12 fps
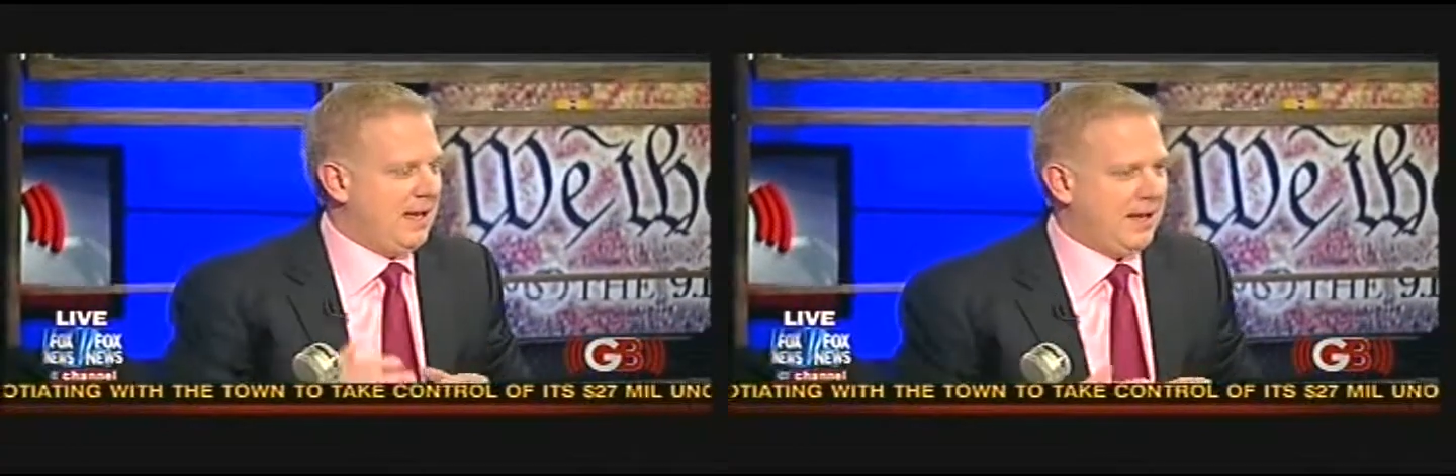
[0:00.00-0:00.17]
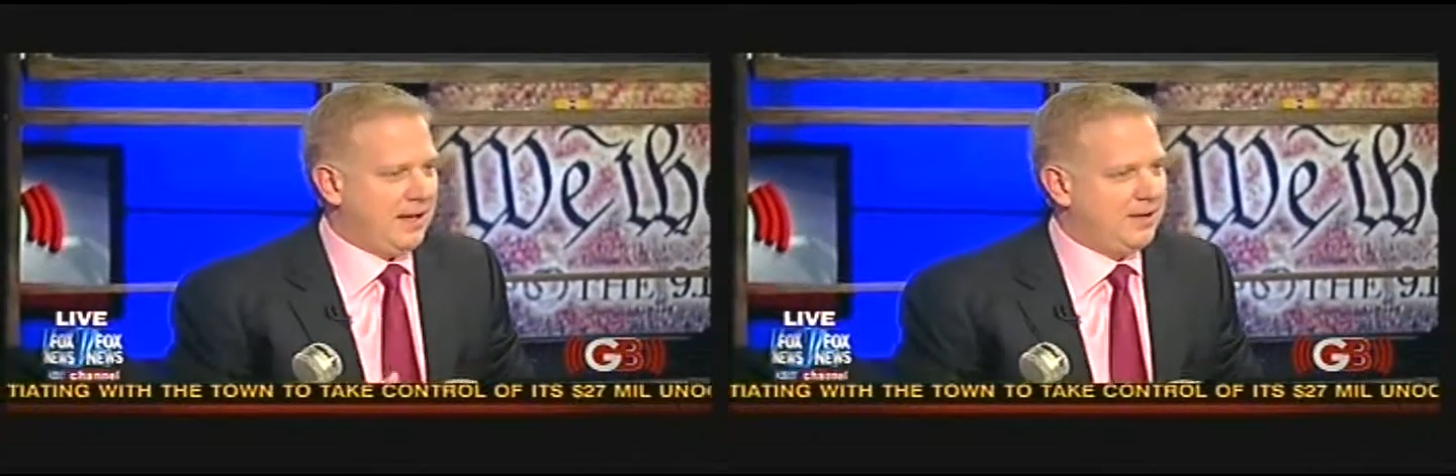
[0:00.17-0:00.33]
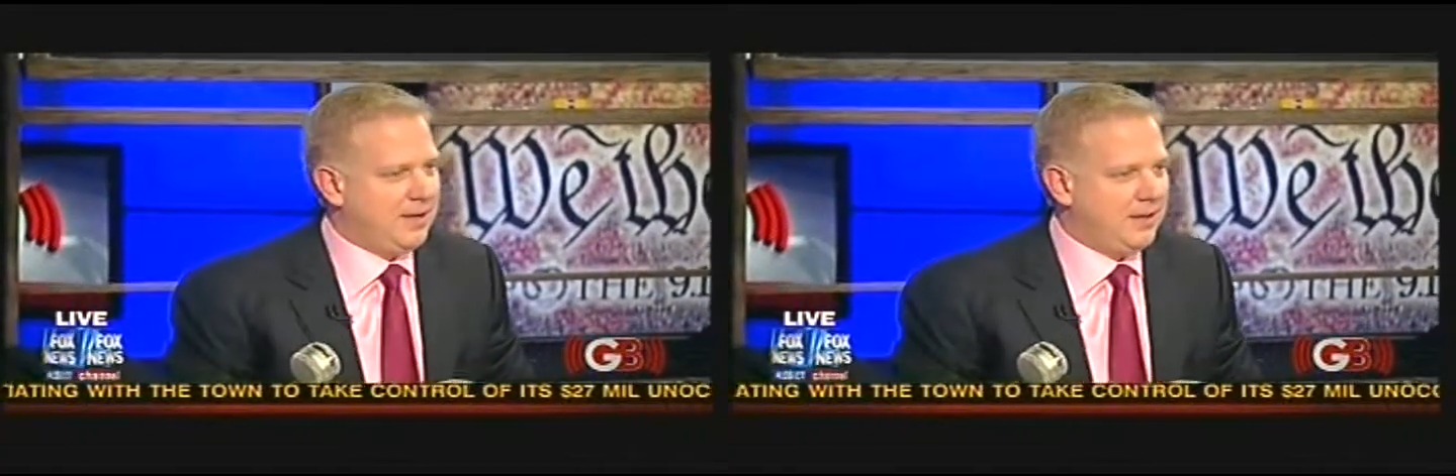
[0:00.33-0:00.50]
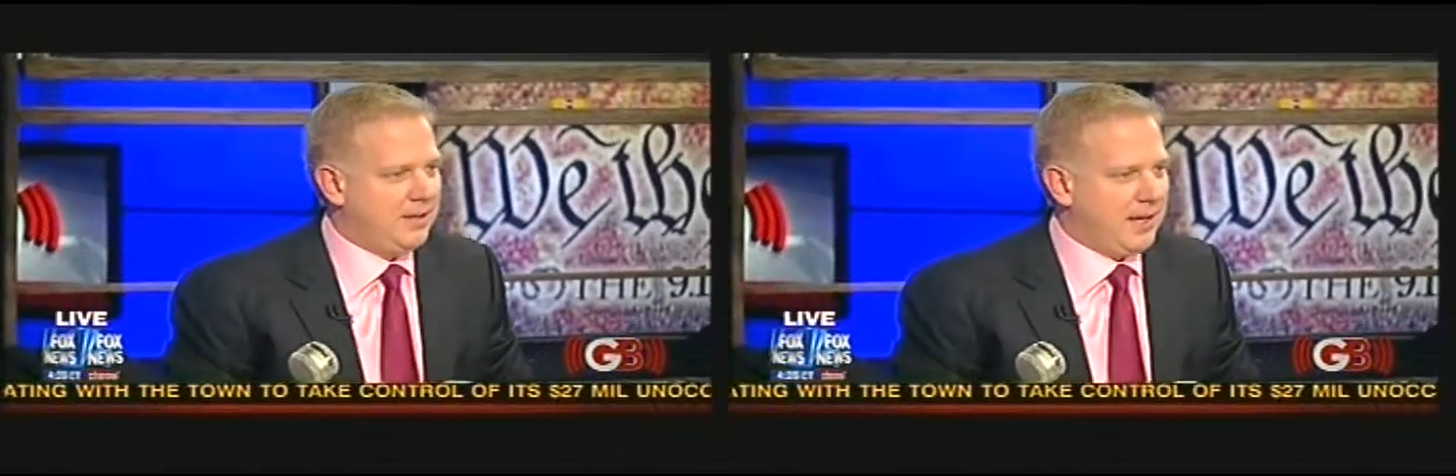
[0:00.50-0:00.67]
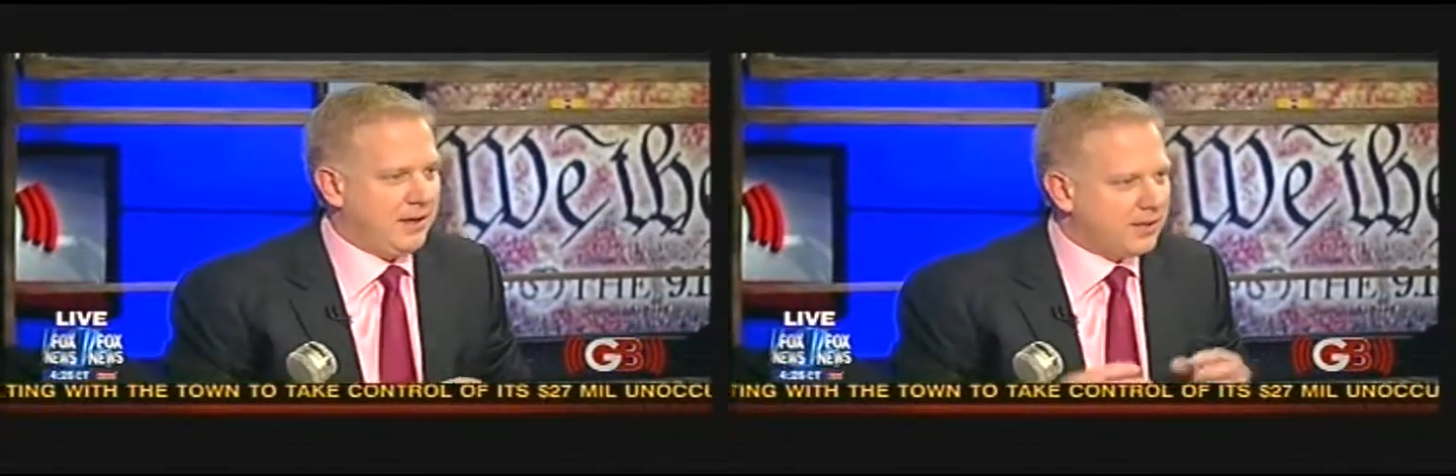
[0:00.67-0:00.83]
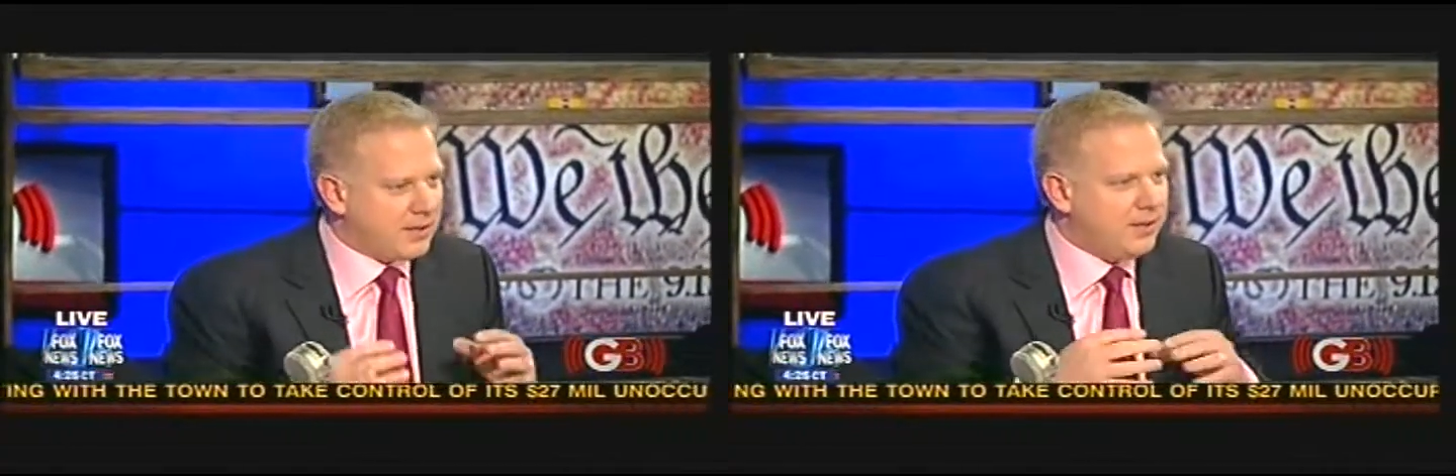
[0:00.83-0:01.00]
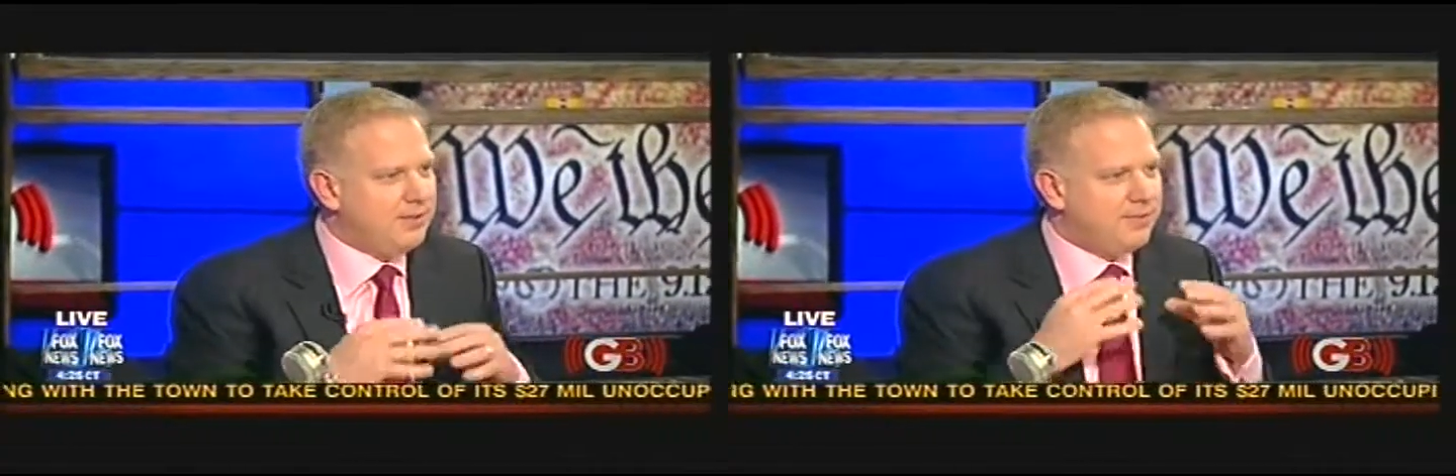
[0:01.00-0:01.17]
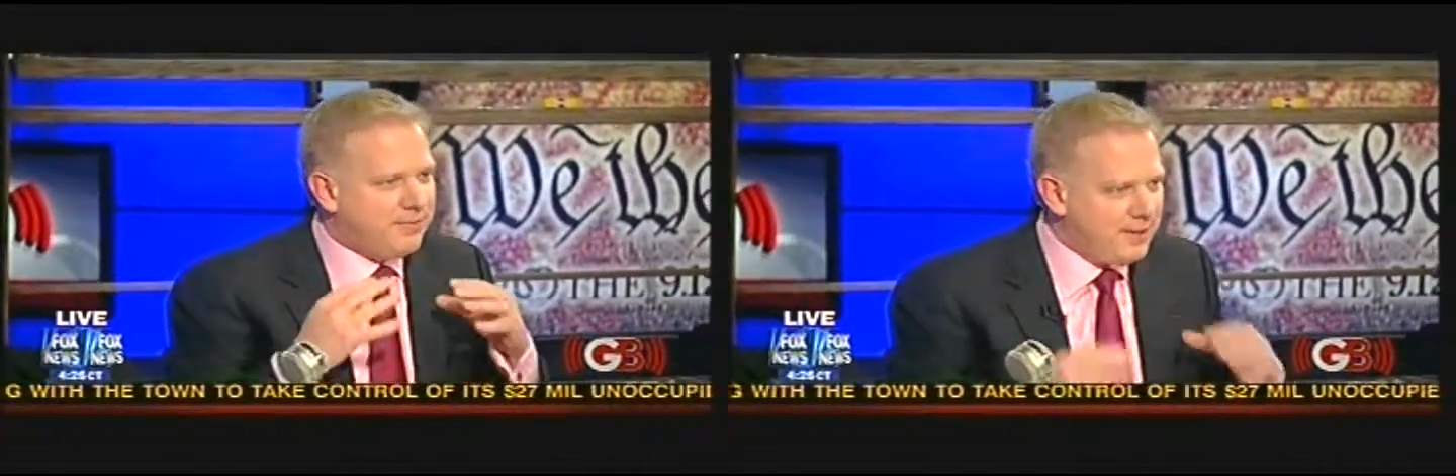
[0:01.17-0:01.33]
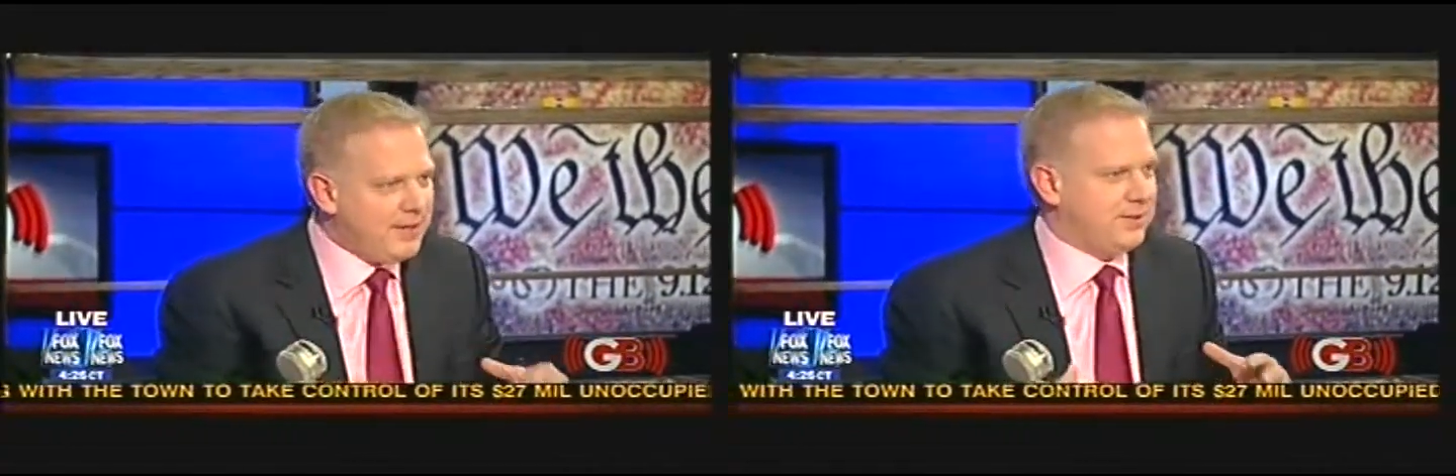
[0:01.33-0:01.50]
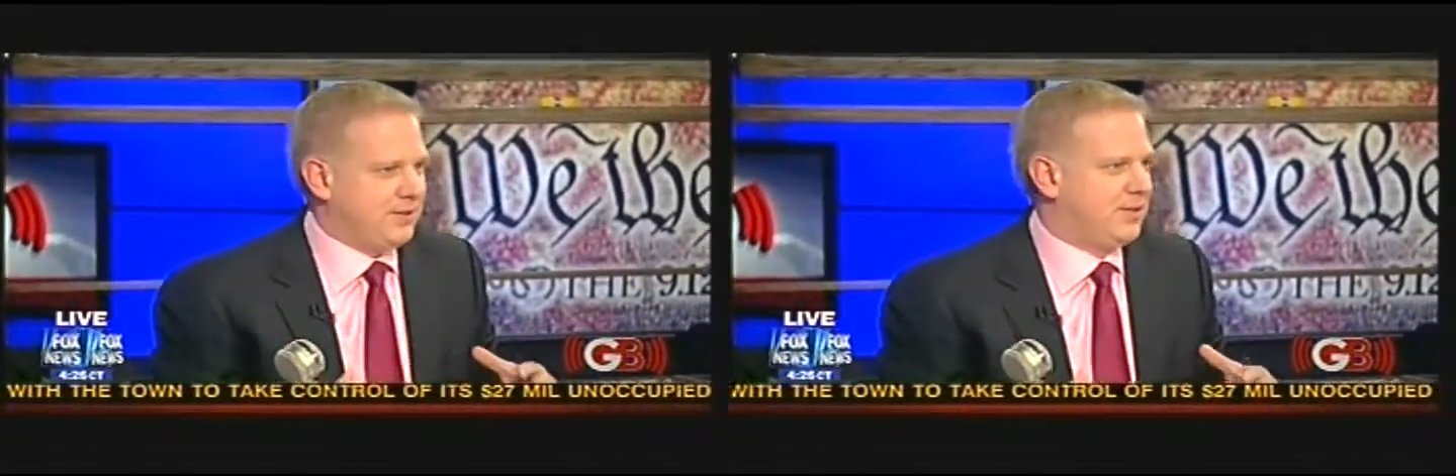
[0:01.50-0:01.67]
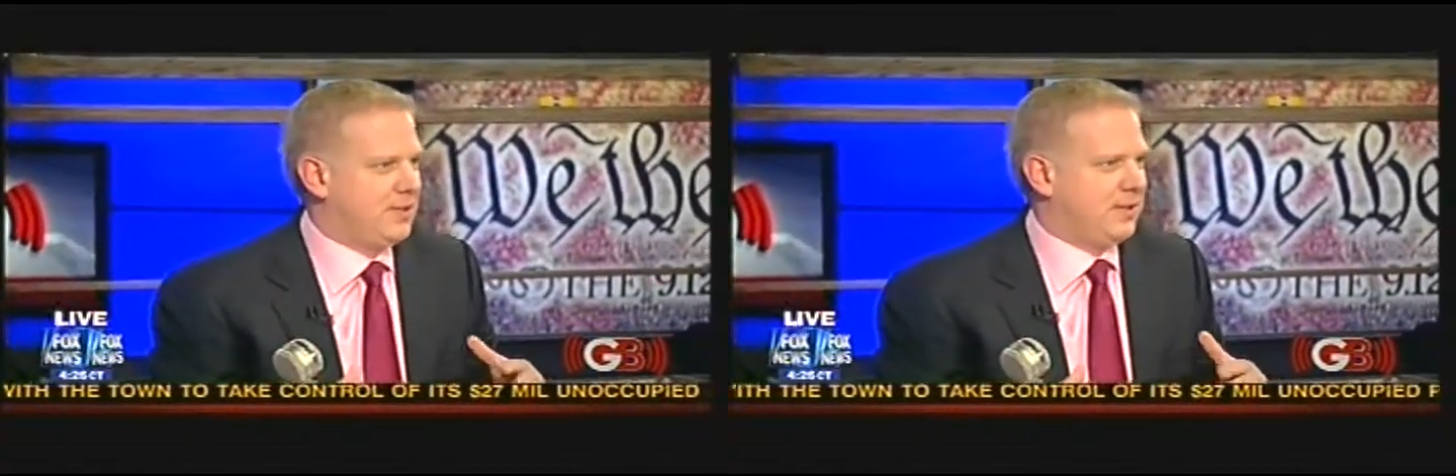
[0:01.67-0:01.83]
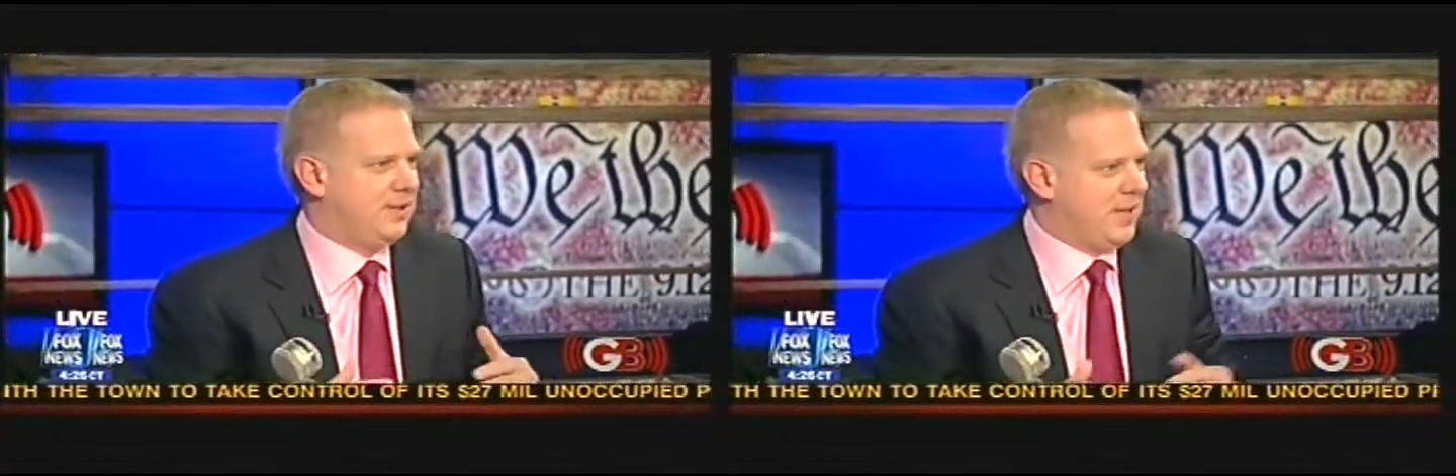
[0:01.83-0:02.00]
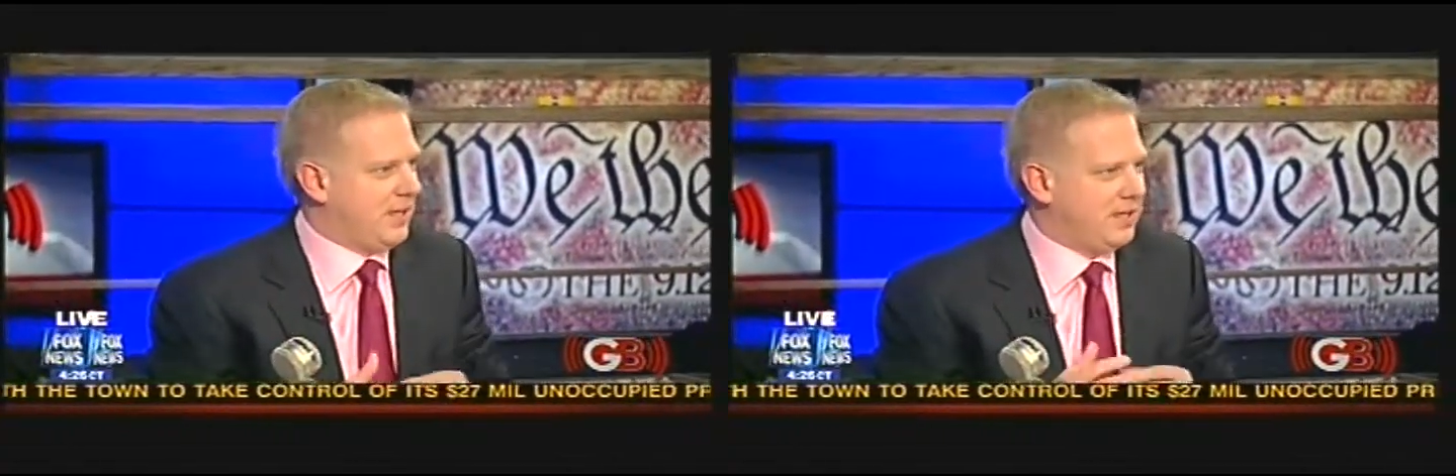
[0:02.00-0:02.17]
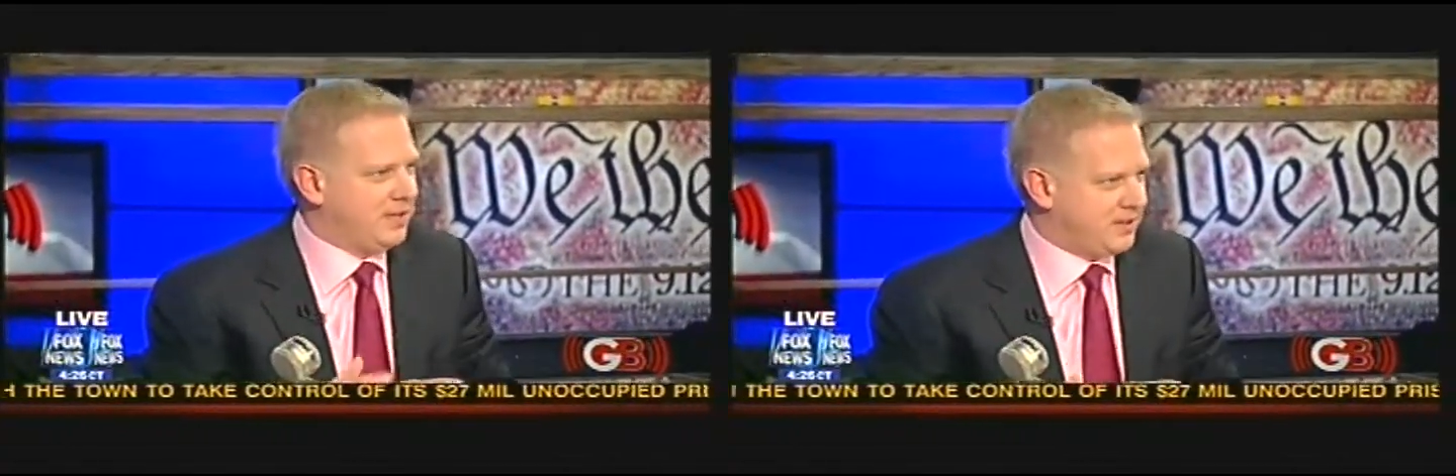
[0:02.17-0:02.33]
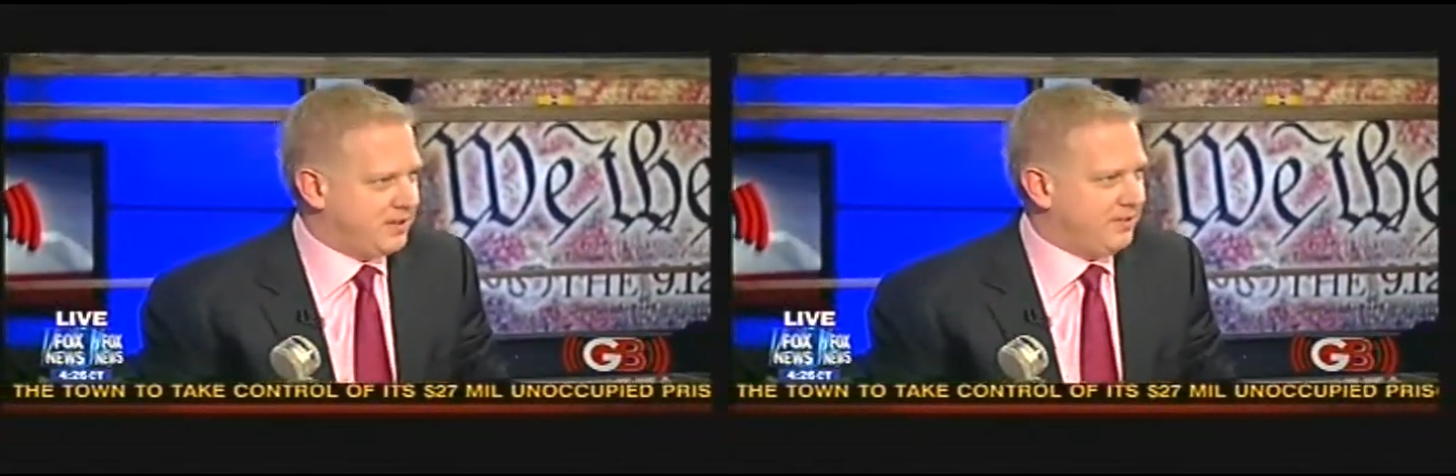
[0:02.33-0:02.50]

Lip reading: and they are convinced that